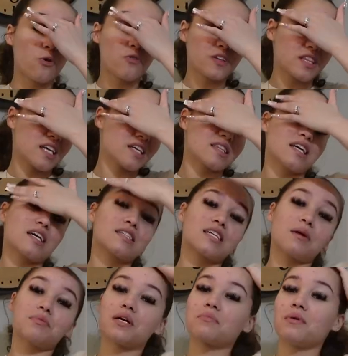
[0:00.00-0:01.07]
overthink things and
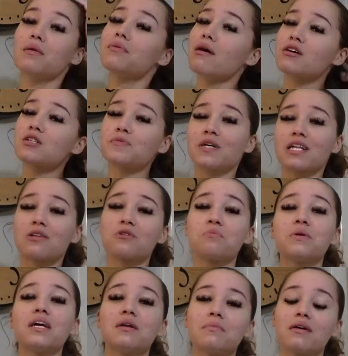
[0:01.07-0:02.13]
I'd be like, maybe I was being a little
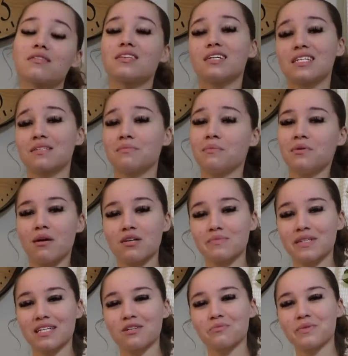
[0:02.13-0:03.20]
mean about this, maybe I was
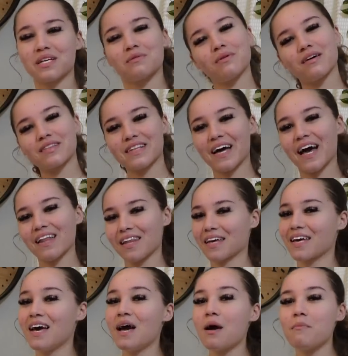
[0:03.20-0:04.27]
being a little mean about that.
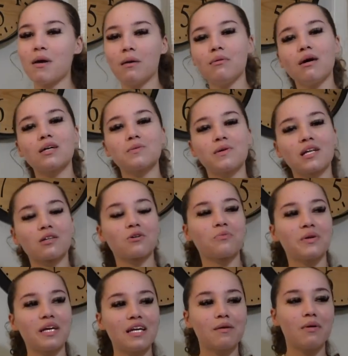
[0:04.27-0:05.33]
Like, maybe I was being a little
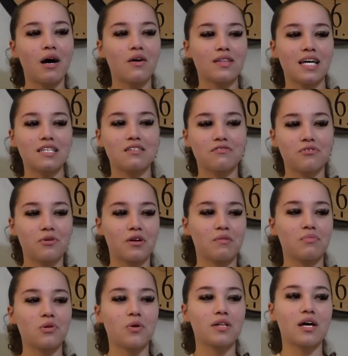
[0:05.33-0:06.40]
mean about that Sephora
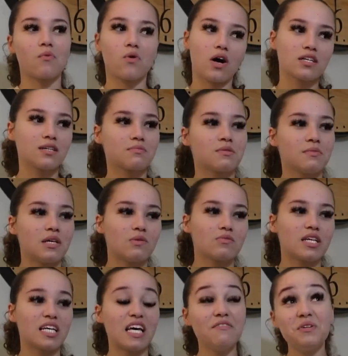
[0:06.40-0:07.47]
employee that walked up to me and was
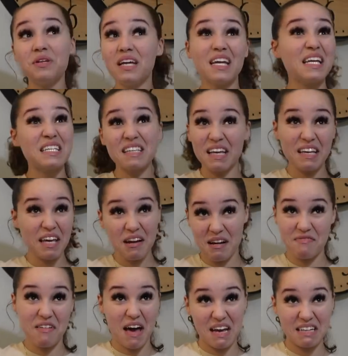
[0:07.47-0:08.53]
like, if you need any skincare
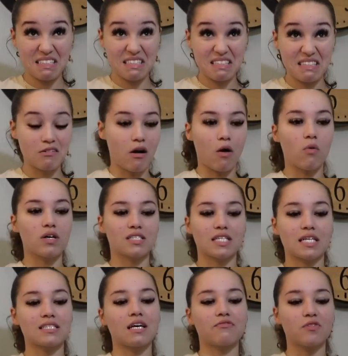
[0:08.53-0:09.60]
advice. No, I wasn't,
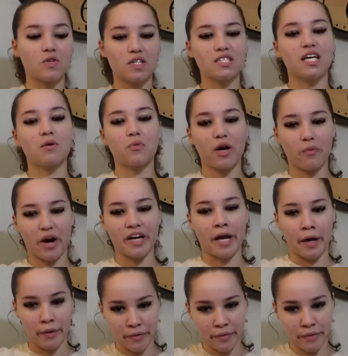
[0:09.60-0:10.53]
because I feel the same way right now.